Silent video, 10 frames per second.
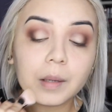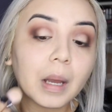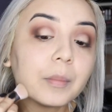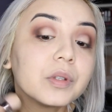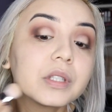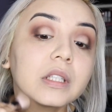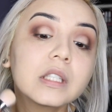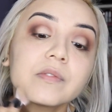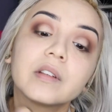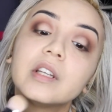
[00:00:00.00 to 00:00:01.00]
I'm using
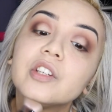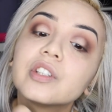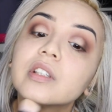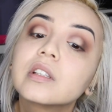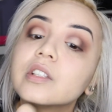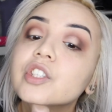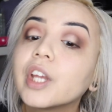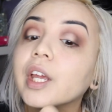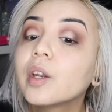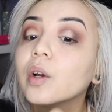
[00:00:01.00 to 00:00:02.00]
this foundation in the
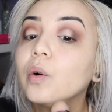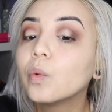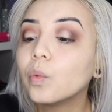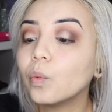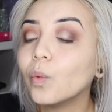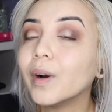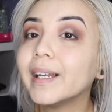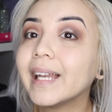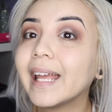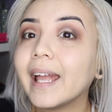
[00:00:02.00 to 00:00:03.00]
shade
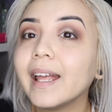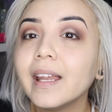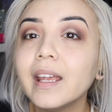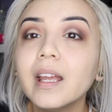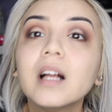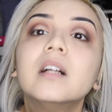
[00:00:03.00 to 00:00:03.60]
180.